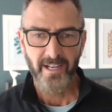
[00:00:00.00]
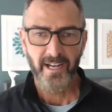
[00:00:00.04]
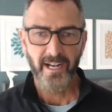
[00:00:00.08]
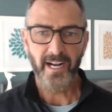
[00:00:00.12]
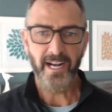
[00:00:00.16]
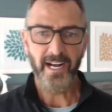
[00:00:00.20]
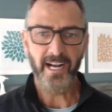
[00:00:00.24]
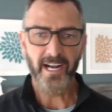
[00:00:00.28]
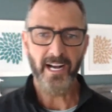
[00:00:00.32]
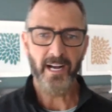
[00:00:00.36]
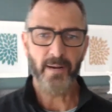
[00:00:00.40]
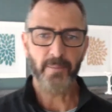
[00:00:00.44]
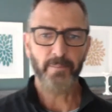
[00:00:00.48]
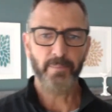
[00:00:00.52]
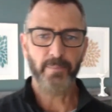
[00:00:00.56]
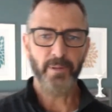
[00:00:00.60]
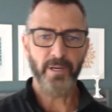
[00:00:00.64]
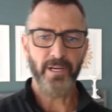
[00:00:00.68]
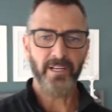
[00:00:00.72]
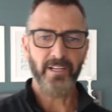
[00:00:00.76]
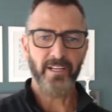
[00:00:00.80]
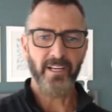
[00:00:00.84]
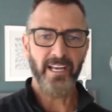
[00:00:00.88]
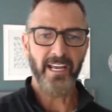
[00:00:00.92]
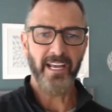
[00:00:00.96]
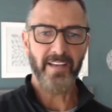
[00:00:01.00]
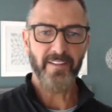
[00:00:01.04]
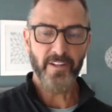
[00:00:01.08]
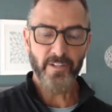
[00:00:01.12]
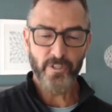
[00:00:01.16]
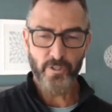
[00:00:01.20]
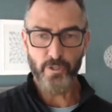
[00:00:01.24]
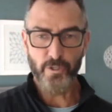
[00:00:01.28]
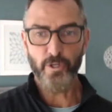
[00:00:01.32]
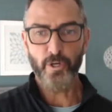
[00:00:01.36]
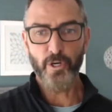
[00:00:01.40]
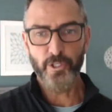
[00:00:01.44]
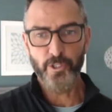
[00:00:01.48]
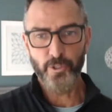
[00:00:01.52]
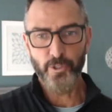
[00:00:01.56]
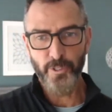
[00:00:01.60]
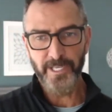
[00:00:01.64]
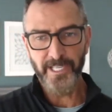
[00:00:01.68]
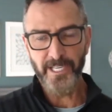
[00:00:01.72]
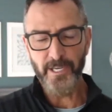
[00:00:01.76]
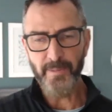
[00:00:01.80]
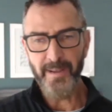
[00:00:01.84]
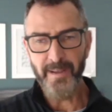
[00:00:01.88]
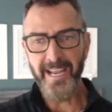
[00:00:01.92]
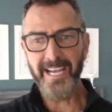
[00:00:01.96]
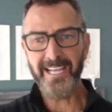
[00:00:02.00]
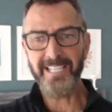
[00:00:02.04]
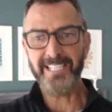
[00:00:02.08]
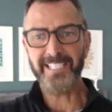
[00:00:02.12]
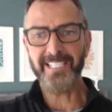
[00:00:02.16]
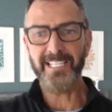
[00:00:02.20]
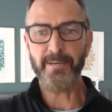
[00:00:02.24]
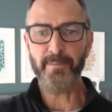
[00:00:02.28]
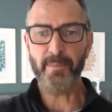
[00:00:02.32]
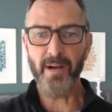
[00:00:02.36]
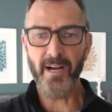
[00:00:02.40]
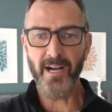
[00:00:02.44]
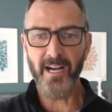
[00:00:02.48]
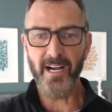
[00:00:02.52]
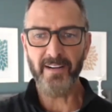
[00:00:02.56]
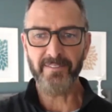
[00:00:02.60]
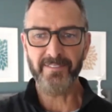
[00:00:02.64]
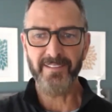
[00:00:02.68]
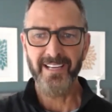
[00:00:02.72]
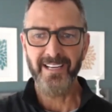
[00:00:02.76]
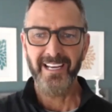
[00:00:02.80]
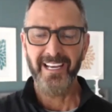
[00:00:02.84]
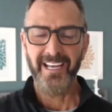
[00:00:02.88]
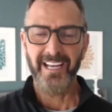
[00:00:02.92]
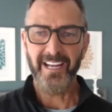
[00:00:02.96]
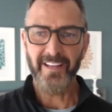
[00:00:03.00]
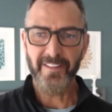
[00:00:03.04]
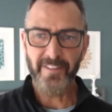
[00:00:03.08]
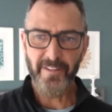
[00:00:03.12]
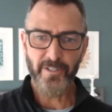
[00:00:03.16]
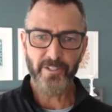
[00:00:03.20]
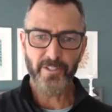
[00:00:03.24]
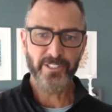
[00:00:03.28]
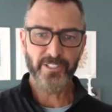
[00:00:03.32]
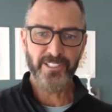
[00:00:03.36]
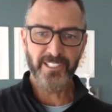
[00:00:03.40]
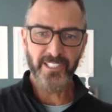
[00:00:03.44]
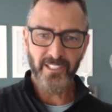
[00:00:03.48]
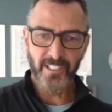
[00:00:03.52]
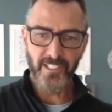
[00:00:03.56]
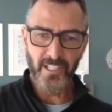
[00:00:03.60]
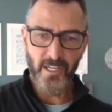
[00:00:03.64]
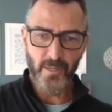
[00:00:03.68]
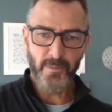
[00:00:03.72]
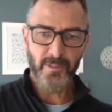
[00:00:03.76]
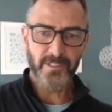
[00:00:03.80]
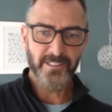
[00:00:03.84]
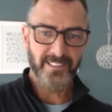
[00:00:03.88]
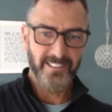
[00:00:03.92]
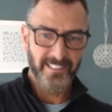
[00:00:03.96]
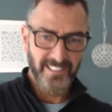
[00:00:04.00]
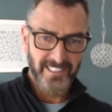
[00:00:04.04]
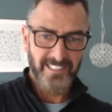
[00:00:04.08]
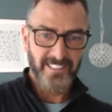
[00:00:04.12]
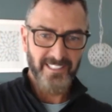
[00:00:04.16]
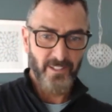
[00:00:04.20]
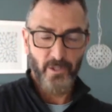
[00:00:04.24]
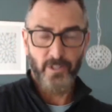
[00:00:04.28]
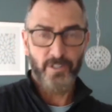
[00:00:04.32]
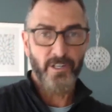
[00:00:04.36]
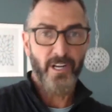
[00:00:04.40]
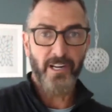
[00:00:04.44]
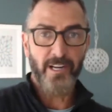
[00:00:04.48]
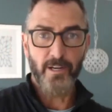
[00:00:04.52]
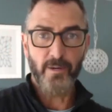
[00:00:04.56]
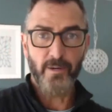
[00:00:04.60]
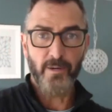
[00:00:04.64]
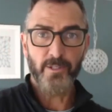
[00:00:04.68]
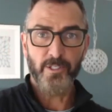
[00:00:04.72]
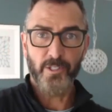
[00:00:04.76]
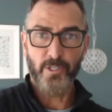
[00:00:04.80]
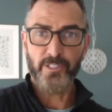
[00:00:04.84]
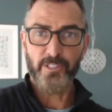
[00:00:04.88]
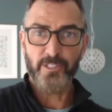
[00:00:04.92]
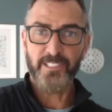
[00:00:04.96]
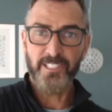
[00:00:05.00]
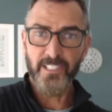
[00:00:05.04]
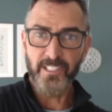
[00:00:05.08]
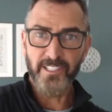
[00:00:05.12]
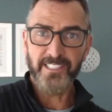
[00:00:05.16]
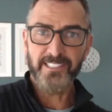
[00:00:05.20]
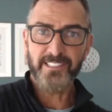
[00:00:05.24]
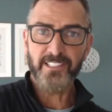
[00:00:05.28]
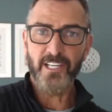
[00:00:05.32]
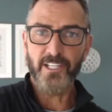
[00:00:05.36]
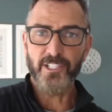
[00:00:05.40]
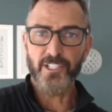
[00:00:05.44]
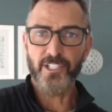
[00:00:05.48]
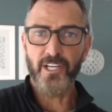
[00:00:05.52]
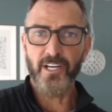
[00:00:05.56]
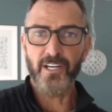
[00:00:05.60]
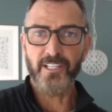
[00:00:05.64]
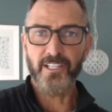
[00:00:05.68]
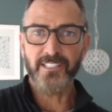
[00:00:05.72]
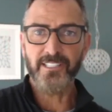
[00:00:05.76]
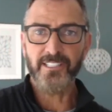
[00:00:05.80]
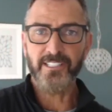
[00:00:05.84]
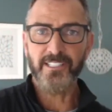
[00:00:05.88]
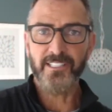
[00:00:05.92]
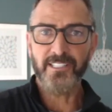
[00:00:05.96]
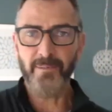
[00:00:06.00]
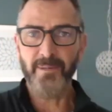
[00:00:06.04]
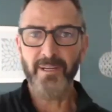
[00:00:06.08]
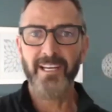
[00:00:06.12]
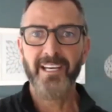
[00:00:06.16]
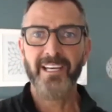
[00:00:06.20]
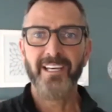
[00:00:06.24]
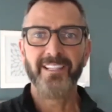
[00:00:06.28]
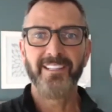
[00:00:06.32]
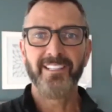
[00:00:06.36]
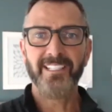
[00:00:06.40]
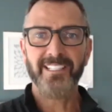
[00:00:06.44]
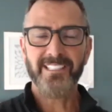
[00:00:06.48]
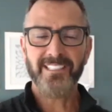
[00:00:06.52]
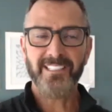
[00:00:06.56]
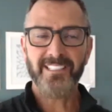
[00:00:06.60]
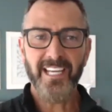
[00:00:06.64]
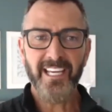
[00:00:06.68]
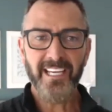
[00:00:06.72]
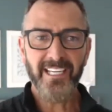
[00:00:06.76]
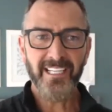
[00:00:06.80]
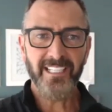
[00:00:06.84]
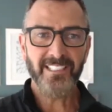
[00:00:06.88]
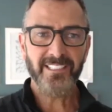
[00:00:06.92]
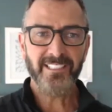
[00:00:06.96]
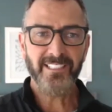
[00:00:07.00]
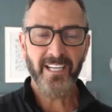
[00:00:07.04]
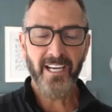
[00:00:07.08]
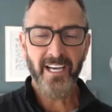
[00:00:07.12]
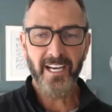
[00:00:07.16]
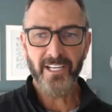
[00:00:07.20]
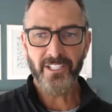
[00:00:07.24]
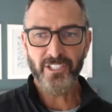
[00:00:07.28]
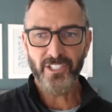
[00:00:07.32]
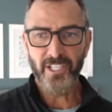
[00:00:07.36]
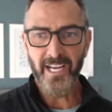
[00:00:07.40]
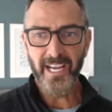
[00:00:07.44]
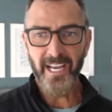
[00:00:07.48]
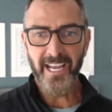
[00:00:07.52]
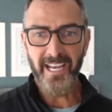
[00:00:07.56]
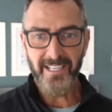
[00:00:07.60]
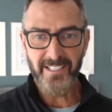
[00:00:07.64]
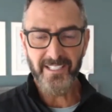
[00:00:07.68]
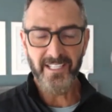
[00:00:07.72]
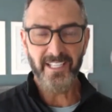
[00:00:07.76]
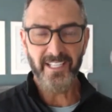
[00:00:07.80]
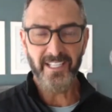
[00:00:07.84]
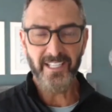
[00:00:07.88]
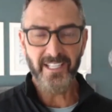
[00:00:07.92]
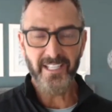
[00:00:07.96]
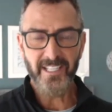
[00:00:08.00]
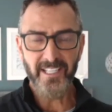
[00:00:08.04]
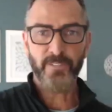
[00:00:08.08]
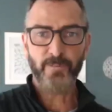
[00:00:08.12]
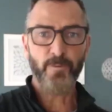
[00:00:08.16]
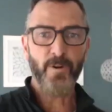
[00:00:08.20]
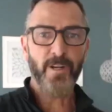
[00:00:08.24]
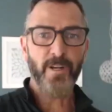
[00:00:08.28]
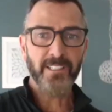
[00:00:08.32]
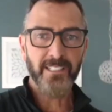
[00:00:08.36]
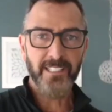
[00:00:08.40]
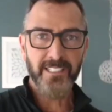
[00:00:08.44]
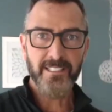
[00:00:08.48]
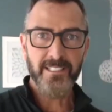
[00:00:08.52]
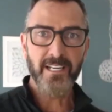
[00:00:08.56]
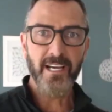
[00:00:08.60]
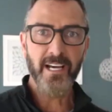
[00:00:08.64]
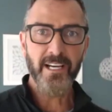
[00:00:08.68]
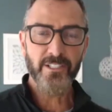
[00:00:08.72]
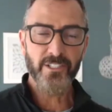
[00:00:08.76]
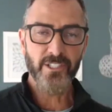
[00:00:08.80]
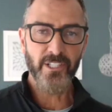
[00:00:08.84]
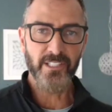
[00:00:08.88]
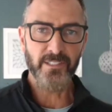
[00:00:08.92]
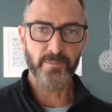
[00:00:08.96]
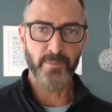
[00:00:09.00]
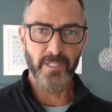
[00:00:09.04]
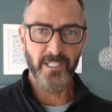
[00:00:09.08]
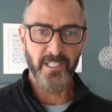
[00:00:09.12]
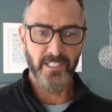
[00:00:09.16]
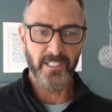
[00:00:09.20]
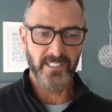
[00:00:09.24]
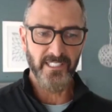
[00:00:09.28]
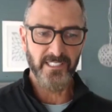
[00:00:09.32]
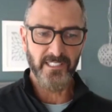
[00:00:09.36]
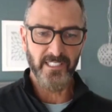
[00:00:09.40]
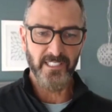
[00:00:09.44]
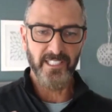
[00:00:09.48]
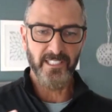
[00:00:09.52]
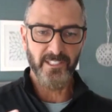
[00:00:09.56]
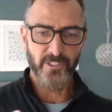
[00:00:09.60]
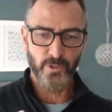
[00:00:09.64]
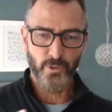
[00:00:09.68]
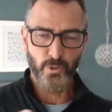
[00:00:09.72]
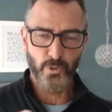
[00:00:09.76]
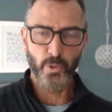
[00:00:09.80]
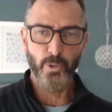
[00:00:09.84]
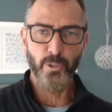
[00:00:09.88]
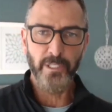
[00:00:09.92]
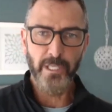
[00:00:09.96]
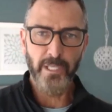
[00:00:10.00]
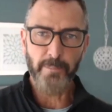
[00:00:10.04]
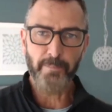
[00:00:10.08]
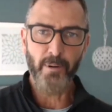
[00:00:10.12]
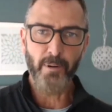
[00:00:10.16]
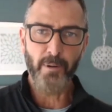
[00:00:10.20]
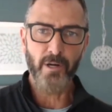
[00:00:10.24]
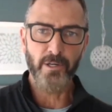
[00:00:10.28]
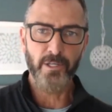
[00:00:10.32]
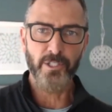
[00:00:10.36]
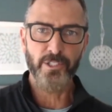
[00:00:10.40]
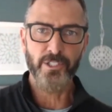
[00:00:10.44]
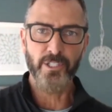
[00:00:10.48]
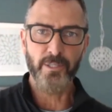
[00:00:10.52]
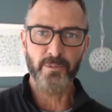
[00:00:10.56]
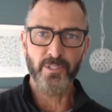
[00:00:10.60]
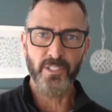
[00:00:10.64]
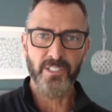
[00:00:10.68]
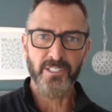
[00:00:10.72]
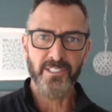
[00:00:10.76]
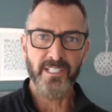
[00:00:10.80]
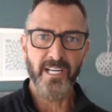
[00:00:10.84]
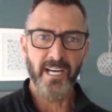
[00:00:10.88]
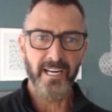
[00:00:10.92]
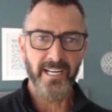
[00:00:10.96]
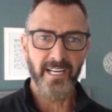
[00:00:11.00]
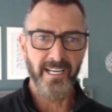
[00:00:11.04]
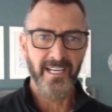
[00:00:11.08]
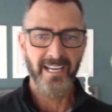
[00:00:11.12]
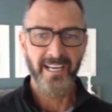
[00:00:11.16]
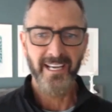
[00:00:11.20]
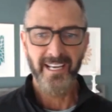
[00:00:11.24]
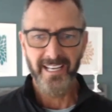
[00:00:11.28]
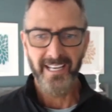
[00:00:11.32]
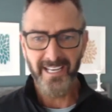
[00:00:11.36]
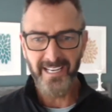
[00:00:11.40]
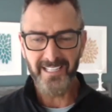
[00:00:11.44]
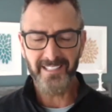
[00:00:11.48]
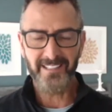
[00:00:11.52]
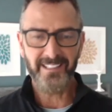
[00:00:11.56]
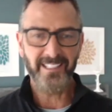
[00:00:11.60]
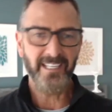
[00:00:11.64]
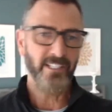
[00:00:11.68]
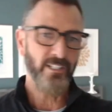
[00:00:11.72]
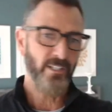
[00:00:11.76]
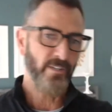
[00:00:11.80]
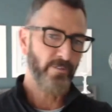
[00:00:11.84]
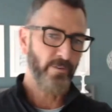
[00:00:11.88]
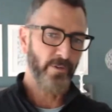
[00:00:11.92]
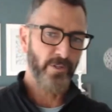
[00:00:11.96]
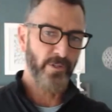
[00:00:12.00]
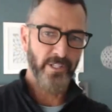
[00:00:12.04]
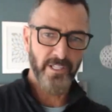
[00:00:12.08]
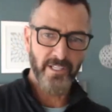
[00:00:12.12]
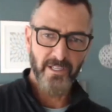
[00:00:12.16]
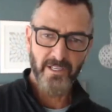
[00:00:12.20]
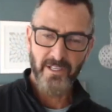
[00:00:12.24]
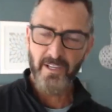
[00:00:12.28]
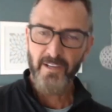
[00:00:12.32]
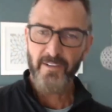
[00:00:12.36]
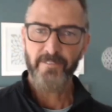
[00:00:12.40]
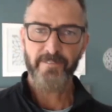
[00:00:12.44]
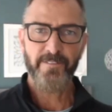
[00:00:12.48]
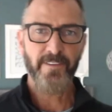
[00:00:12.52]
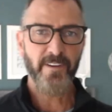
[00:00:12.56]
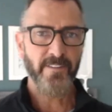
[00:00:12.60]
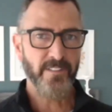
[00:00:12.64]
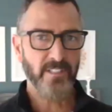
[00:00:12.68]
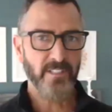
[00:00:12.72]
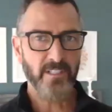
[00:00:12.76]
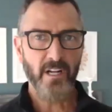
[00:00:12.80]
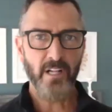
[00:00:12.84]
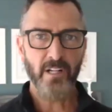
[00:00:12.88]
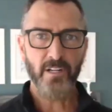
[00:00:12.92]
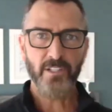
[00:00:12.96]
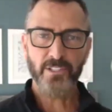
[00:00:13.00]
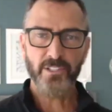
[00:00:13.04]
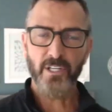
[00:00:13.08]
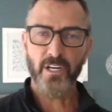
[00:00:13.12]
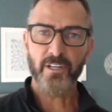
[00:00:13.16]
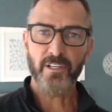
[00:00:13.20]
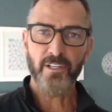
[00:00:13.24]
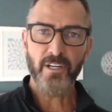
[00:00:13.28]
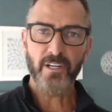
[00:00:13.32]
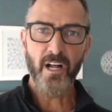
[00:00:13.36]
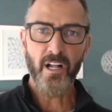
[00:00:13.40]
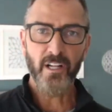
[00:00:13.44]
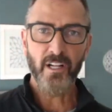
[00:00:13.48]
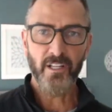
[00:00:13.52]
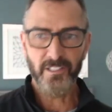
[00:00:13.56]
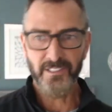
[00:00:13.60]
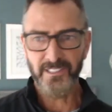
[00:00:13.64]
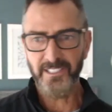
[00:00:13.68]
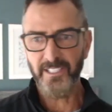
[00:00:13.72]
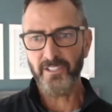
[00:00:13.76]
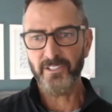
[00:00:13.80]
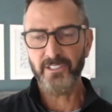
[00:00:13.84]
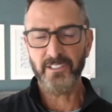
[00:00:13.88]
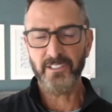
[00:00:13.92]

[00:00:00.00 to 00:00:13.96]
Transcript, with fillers: And then you're nurturing them, handing them off, and then you're still almost, or not always, you're still this concierge team that's staying in touch, and it's these friendly nudges, because it's truly a partnership, just not a, hey, thank you for the $50 or $100, here's a